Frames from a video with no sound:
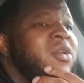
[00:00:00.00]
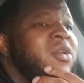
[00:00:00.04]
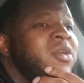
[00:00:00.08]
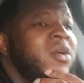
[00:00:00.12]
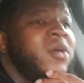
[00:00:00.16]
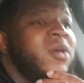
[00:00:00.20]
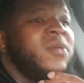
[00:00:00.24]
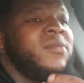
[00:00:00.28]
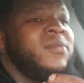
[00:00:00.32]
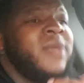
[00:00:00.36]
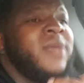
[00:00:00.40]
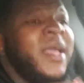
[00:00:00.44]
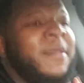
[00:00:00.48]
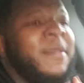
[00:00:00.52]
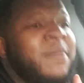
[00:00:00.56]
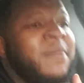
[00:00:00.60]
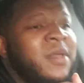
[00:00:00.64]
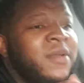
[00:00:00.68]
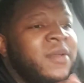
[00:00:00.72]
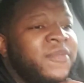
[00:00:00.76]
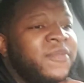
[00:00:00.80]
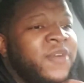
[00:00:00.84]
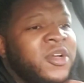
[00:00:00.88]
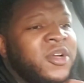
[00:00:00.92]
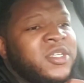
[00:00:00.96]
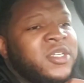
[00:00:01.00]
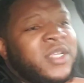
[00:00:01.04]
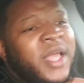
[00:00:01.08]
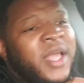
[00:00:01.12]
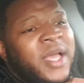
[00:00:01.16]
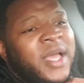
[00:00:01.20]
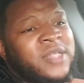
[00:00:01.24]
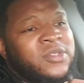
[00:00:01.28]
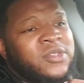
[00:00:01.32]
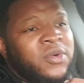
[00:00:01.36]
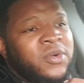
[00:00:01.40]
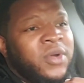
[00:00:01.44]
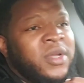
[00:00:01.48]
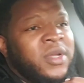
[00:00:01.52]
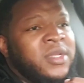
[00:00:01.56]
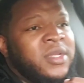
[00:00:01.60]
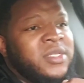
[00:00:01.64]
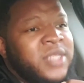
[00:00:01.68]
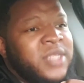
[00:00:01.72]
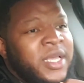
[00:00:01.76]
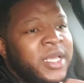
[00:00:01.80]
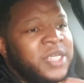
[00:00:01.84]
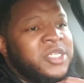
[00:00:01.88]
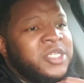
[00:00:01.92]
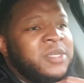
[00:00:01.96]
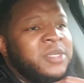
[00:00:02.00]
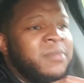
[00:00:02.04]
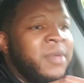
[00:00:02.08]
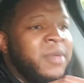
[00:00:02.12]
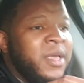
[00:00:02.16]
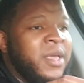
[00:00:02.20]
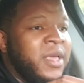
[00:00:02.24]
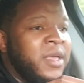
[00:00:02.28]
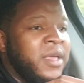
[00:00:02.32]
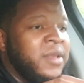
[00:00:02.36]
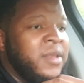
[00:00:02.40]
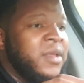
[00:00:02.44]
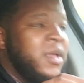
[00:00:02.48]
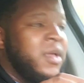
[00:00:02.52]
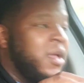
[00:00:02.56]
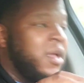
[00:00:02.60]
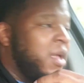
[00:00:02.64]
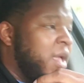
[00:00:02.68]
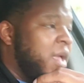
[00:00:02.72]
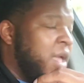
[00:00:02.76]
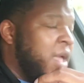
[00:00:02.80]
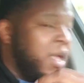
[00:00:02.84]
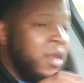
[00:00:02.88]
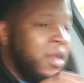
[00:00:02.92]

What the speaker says: you know, they've been a first-class organization, man.